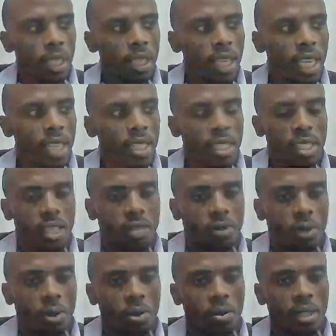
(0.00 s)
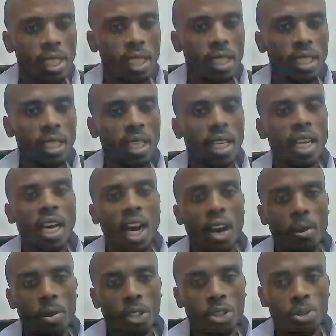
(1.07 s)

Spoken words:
is it for today. I wish you all the